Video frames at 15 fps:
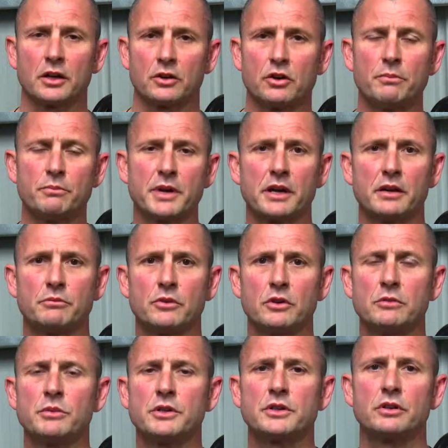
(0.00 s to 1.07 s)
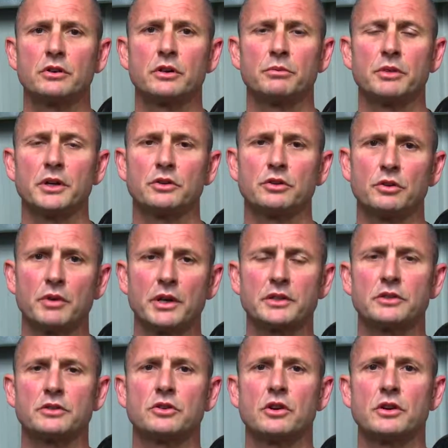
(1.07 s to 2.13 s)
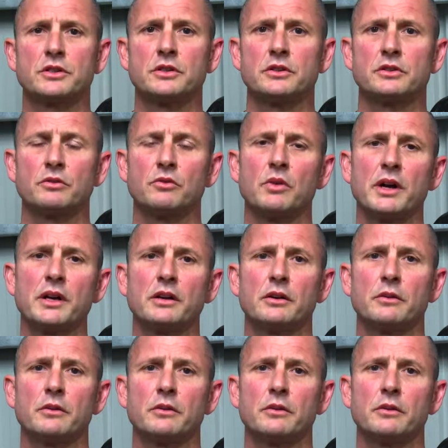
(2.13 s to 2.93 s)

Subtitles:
compound movements. I'm going to bring two exercises into one.